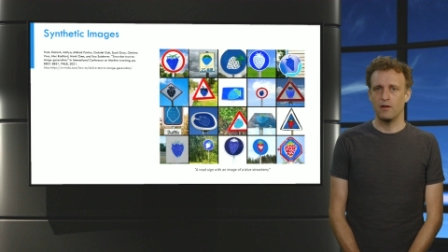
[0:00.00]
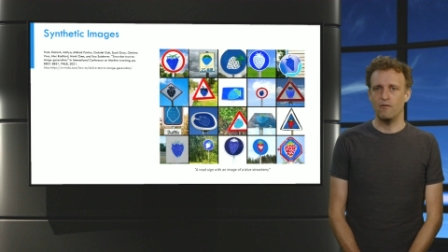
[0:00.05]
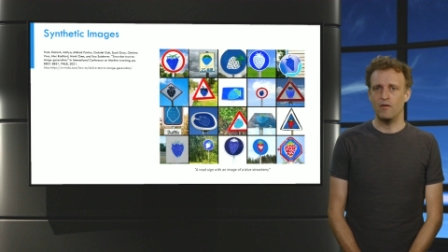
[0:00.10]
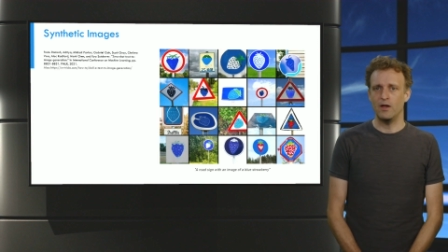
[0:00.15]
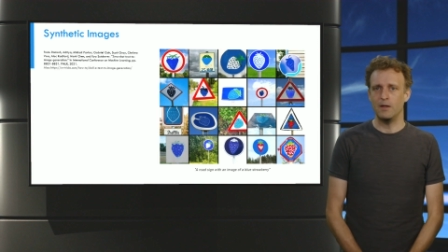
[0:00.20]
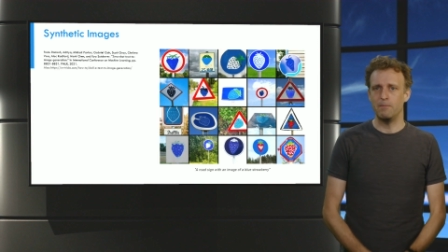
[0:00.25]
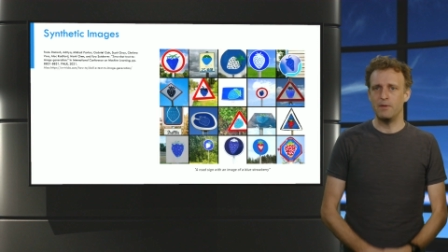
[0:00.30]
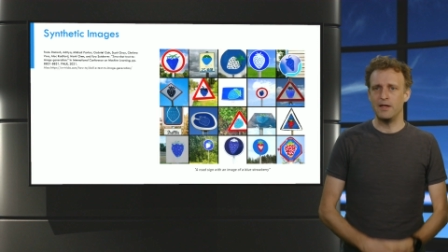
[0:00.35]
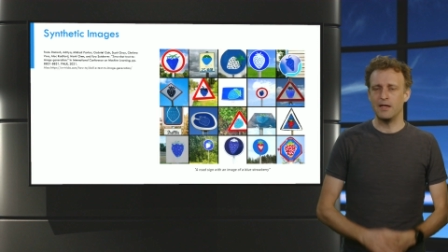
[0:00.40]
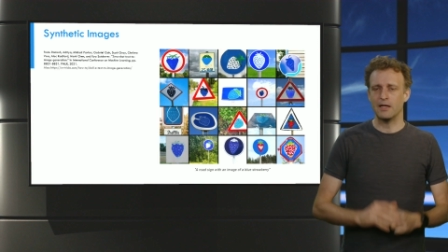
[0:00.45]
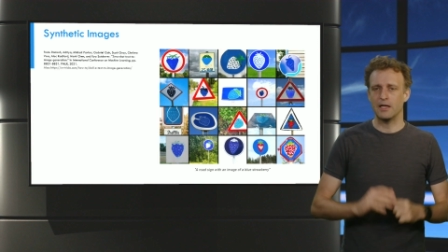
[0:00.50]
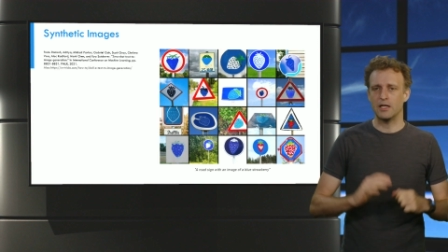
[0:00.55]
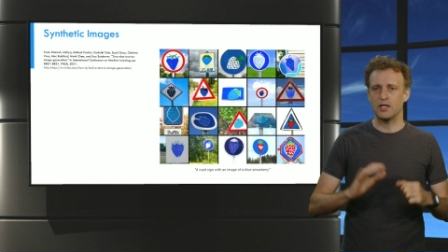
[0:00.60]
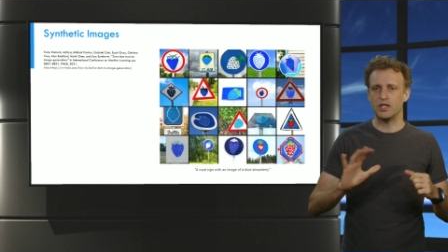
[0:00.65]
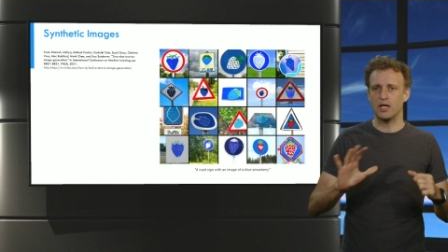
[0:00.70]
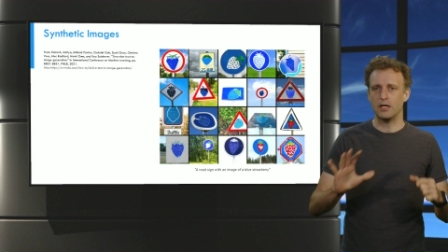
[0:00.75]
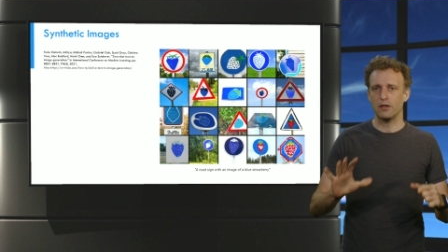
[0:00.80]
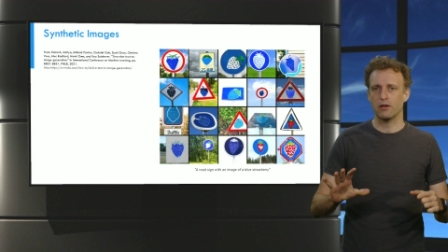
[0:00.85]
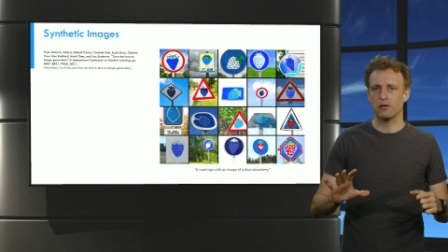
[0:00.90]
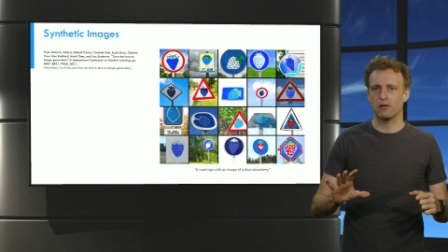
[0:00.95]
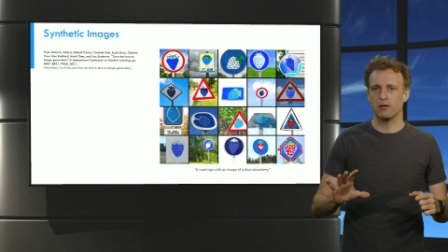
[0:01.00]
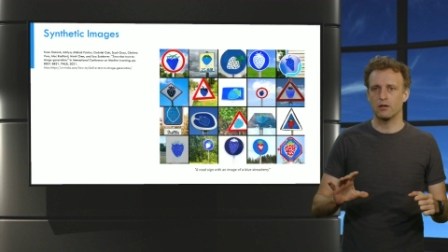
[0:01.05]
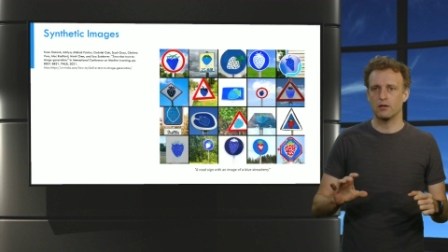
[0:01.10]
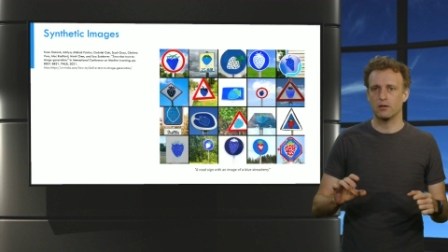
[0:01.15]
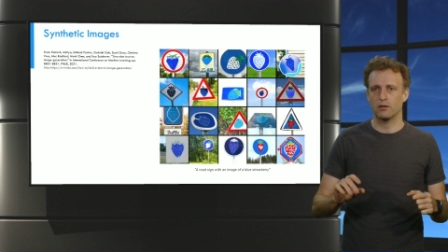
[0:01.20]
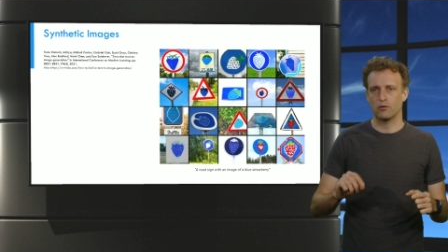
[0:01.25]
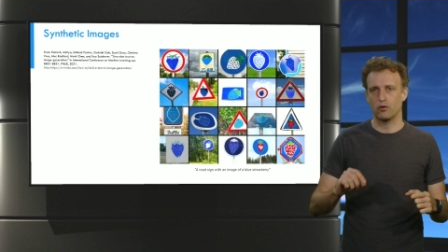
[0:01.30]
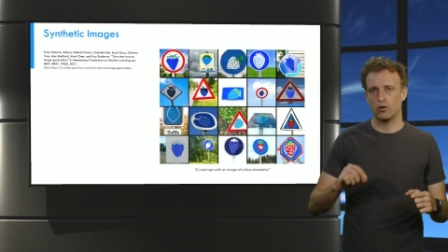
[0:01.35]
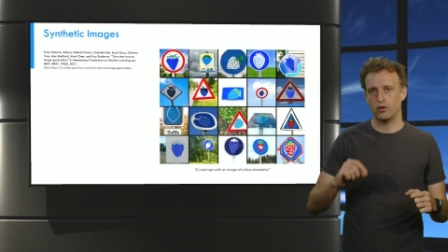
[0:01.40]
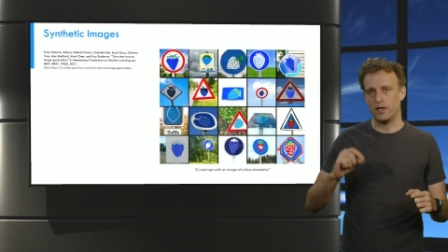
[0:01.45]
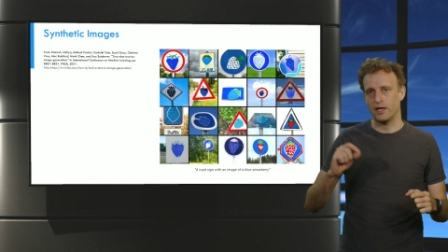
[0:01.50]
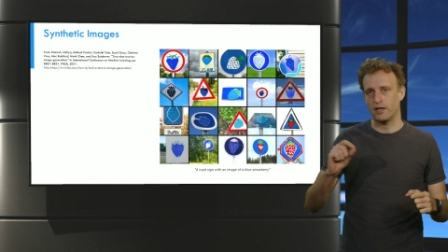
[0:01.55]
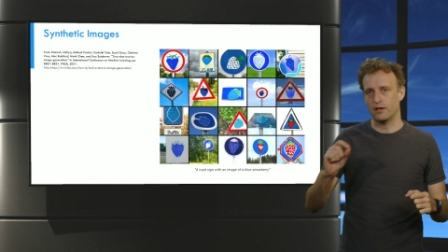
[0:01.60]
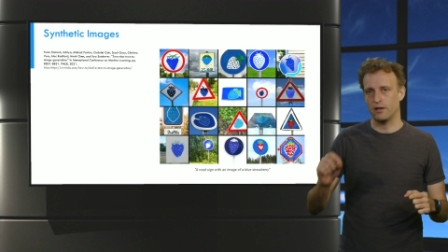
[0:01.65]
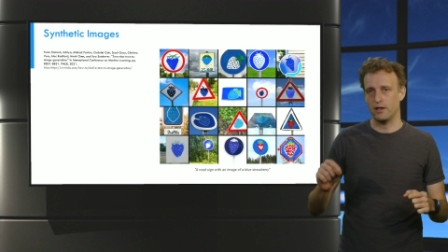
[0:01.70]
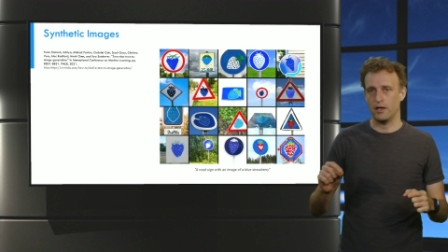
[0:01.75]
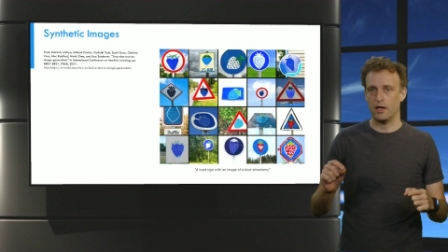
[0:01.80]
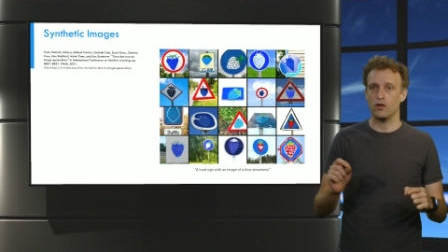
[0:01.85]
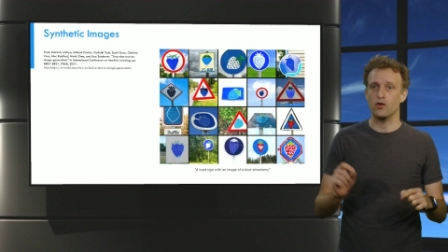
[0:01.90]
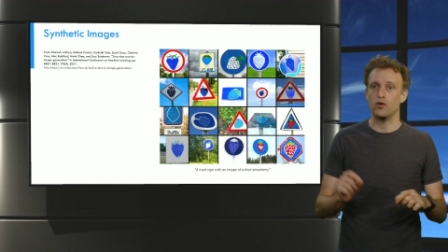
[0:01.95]
when being adjusted
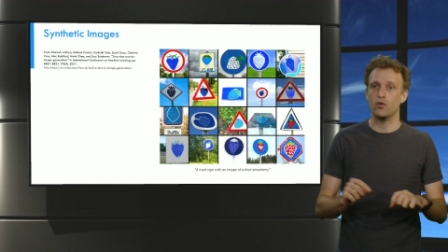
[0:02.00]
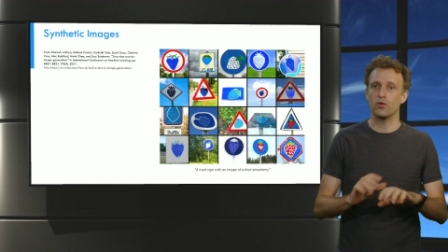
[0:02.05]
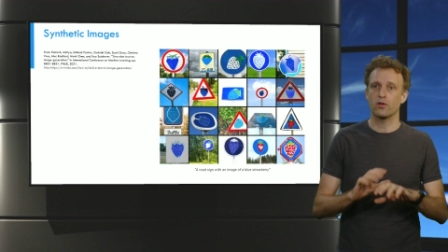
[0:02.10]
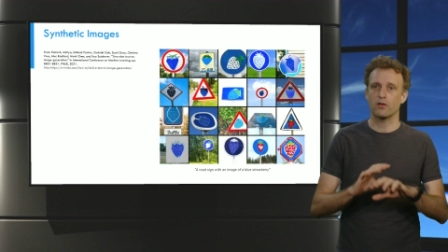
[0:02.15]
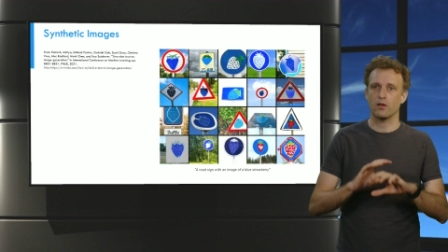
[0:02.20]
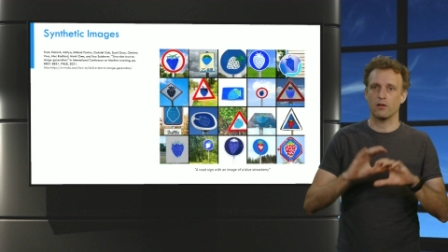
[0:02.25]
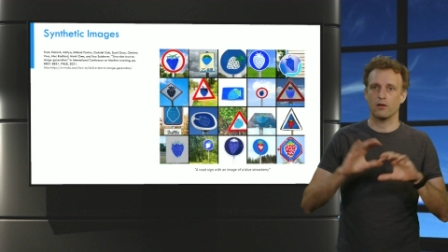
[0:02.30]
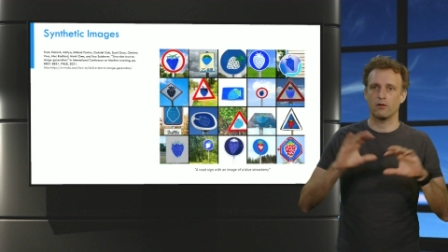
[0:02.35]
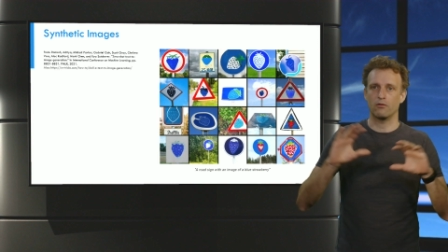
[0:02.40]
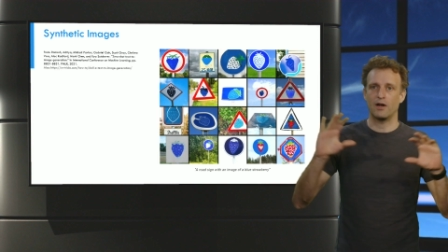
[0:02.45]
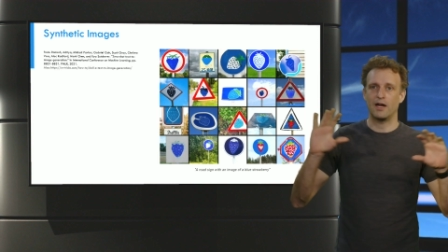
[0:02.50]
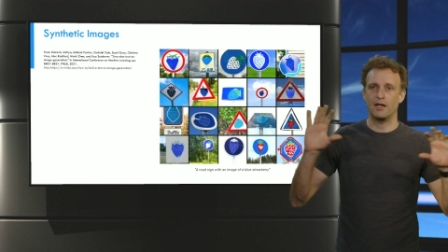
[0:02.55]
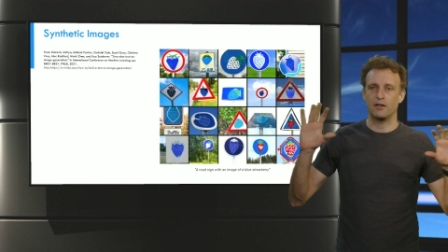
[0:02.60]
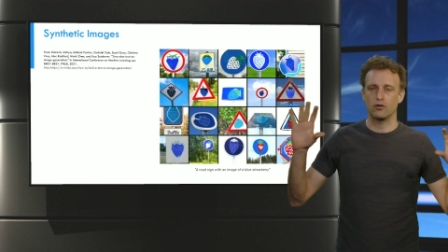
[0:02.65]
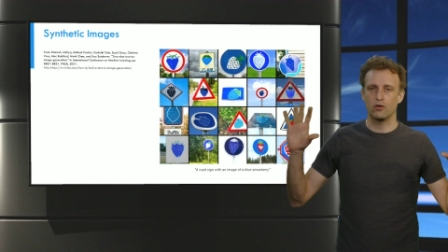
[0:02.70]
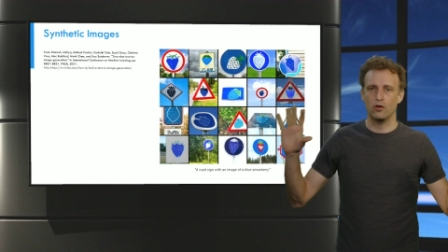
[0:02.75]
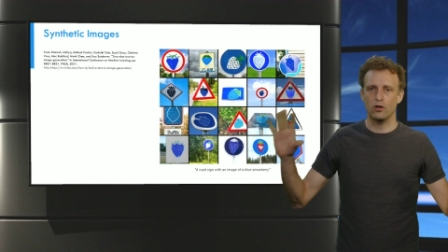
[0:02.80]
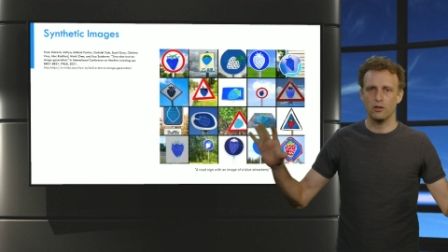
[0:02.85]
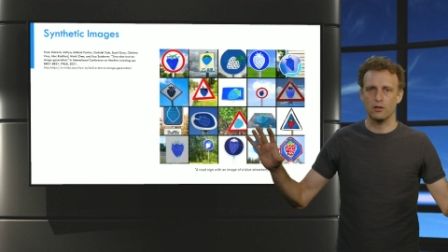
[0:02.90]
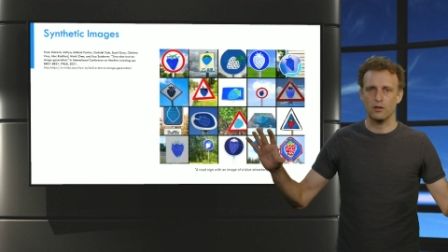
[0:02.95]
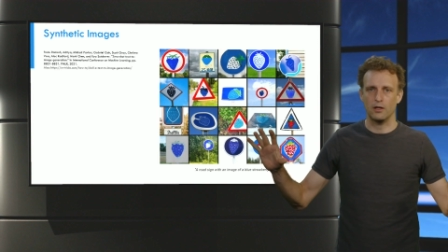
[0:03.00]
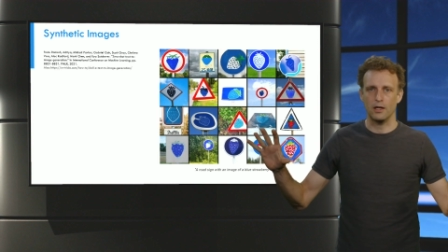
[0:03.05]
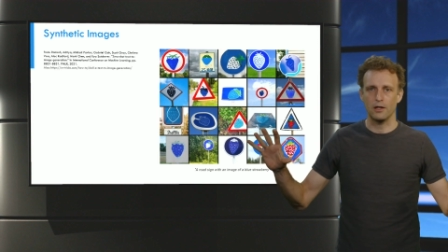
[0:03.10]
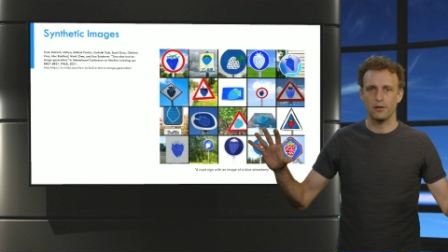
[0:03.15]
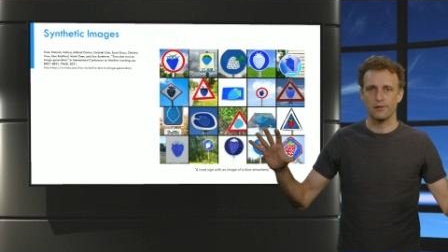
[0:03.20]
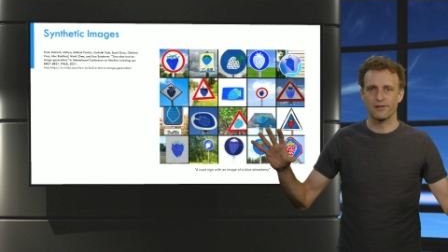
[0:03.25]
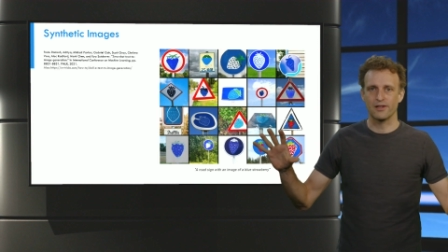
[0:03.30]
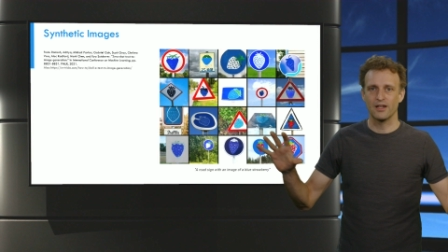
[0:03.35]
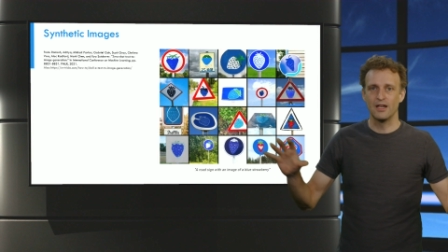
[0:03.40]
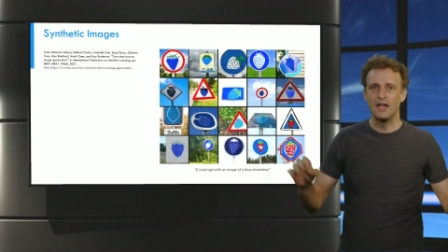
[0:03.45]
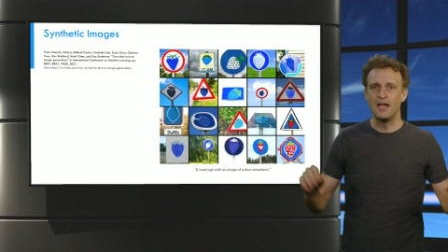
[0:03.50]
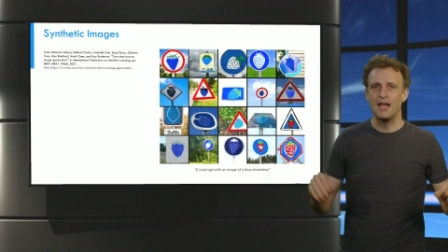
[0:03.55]
correctly and used in the right context,